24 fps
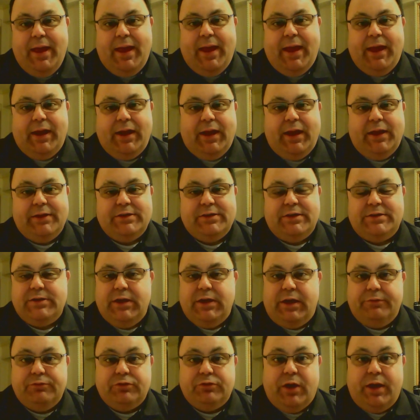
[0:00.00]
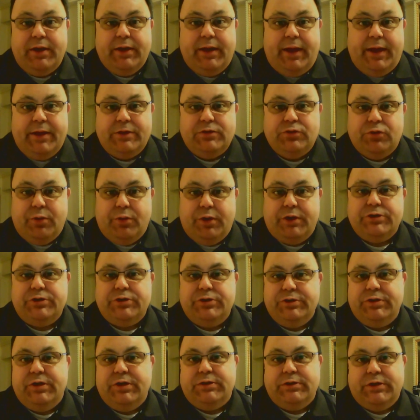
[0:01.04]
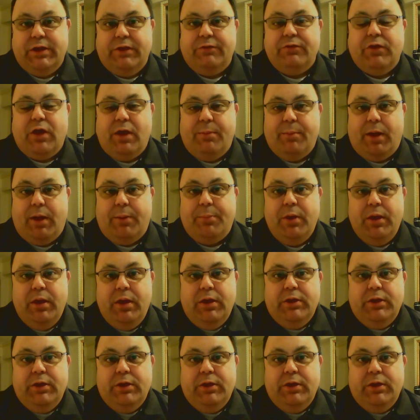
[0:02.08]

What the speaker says: And as I said, I've tried to answer questions as they've come up.